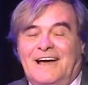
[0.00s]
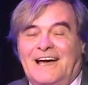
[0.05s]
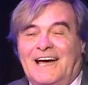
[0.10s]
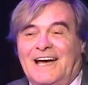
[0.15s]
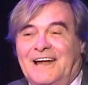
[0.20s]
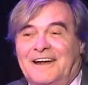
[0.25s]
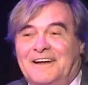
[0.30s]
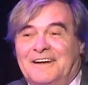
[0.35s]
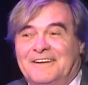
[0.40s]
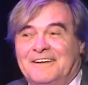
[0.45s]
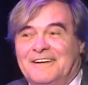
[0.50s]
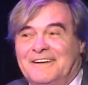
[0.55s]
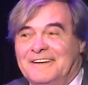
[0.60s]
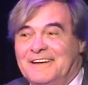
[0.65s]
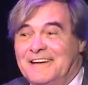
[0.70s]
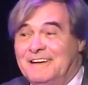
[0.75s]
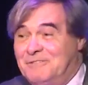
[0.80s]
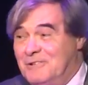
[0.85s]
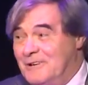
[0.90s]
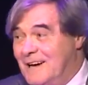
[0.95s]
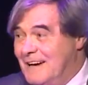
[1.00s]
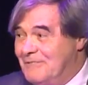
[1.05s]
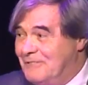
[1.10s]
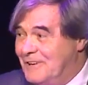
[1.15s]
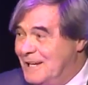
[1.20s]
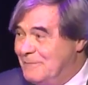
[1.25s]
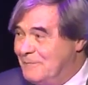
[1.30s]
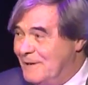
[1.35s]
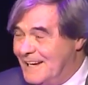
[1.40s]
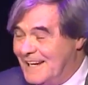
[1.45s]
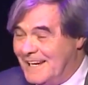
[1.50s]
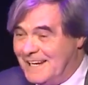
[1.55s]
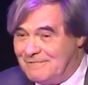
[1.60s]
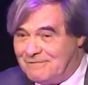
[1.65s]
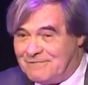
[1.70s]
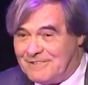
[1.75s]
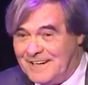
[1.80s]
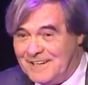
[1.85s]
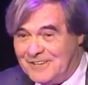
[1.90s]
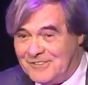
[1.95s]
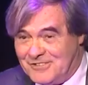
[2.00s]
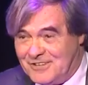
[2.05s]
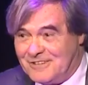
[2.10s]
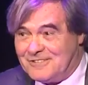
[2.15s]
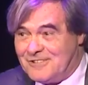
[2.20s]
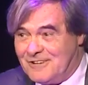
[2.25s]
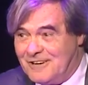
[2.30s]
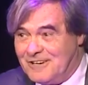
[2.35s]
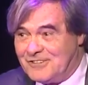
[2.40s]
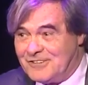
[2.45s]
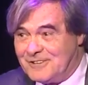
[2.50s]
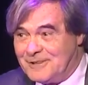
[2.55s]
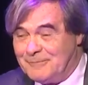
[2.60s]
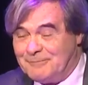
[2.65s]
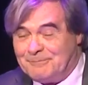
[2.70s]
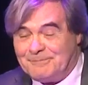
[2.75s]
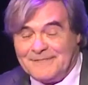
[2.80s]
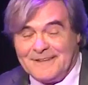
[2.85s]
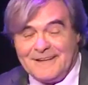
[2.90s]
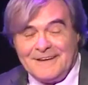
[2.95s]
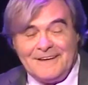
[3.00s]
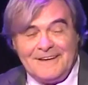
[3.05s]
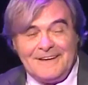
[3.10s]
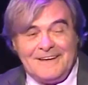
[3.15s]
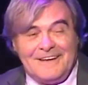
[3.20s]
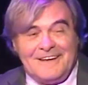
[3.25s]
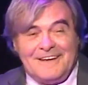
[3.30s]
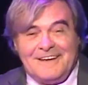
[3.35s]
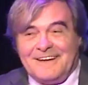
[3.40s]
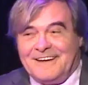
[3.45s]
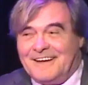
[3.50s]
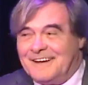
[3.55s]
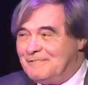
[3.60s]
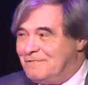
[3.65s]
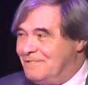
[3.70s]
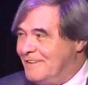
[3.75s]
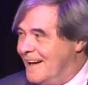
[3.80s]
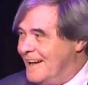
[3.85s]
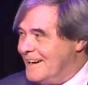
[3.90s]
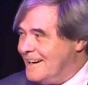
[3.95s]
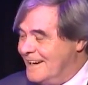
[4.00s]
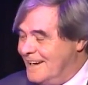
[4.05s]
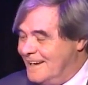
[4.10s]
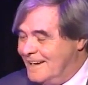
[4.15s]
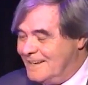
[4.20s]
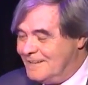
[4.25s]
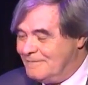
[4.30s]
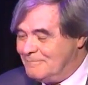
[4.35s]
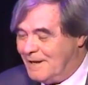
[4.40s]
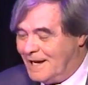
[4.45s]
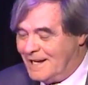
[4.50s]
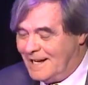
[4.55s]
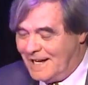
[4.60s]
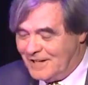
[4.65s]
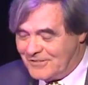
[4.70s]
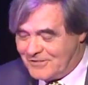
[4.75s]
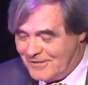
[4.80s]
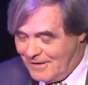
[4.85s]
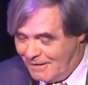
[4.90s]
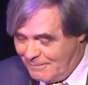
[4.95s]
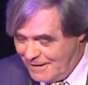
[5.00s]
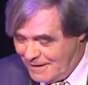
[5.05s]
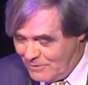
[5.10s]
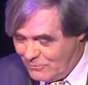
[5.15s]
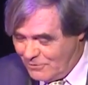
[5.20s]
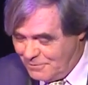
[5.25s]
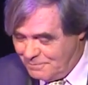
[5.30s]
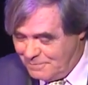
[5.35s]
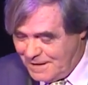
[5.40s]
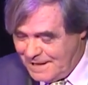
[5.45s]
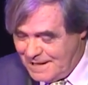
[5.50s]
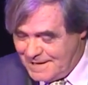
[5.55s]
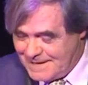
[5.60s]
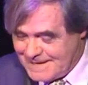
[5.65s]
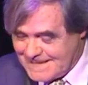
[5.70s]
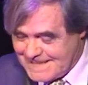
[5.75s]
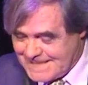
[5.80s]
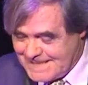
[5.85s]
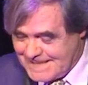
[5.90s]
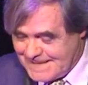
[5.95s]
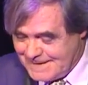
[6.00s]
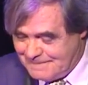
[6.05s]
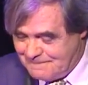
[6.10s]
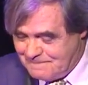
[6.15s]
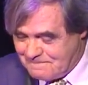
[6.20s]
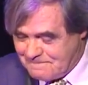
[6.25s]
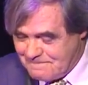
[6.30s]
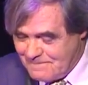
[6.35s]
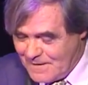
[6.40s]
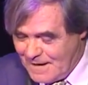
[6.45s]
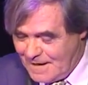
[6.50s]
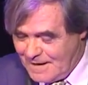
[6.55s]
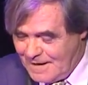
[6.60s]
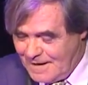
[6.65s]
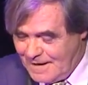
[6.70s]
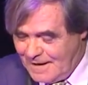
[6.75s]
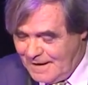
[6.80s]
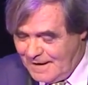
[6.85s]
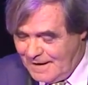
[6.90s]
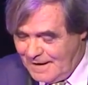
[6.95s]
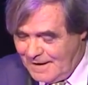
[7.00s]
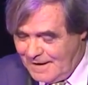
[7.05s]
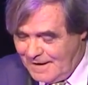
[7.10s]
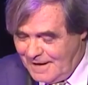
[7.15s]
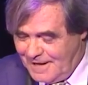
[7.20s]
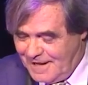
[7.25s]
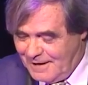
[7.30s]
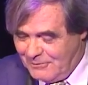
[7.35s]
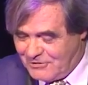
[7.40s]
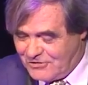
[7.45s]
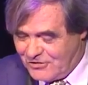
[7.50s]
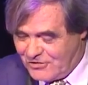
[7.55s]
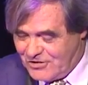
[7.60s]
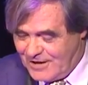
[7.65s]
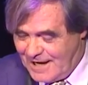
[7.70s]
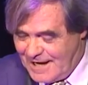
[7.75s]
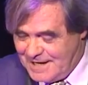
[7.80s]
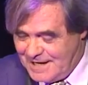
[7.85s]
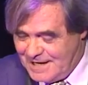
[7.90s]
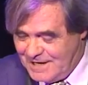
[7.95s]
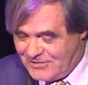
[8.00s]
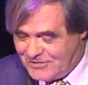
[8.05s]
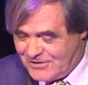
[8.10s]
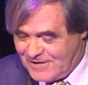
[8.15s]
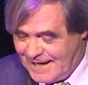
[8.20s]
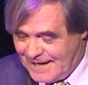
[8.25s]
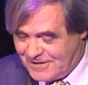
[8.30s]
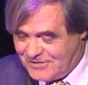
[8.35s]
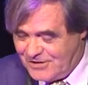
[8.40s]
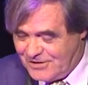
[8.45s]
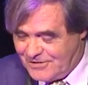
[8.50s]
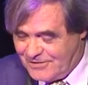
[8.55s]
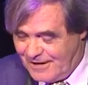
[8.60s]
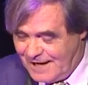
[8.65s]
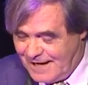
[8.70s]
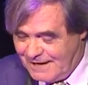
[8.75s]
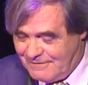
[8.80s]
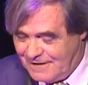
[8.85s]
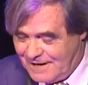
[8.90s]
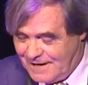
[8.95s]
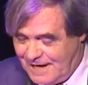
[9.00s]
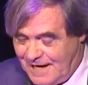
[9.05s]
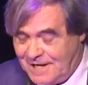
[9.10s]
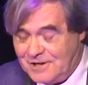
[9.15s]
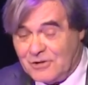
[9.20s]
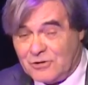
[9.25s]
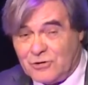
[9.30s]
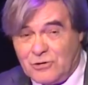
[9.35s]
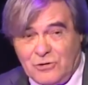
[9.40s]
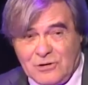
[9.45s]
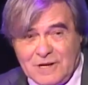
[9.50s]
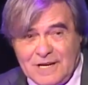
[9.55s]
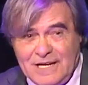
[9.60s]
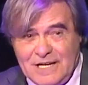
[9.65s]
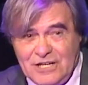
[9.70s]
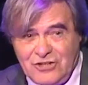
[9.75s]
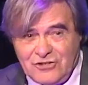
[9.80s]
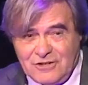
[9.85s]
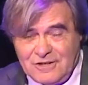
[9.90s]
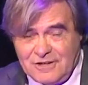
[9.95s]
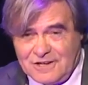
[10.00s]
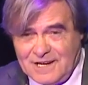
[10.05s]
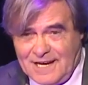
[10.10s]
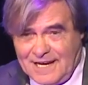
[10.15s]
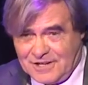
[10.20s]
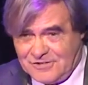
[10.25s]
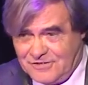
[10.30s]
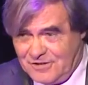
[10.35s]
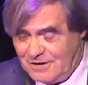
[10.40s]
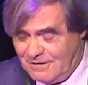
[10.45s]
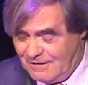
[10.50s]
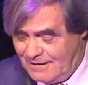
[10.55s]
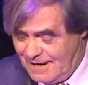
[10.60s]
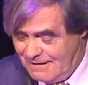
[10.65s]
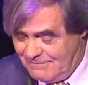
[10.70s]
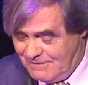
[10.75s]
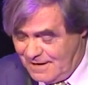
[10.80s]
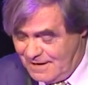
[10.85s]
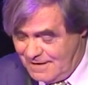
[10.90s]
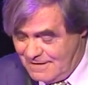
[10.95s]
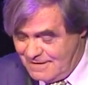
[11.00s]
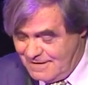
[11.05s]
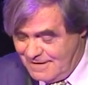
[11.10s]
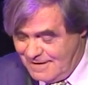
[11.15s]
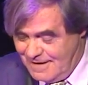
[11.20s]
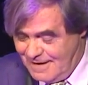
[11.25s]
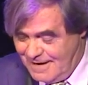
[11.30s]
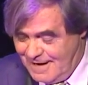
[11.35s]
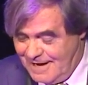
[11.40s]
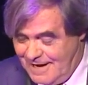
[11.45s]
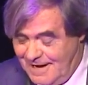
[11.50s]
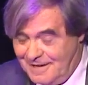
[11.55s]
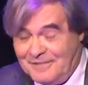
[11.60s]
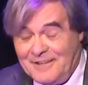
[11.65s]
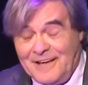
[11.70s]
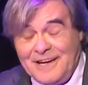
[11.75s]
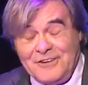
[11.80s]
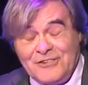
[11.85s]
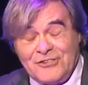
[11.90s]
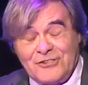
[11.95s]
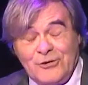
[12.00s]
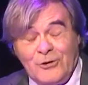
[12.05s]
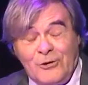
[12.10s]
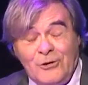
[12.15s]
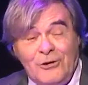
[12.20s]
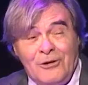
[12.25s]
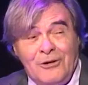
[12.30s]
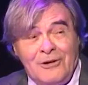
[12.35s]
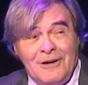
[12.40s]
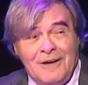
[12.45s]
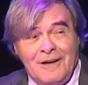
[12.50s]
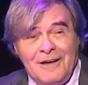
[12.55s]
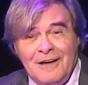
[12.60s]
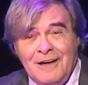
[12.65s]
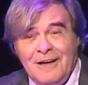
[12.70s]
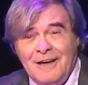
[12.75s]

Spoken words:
And if you have any Malay friends, treasure them. And finally, my last comment would be that there was a Chinese taxi driver and a Caucasian taxi driver, and they saw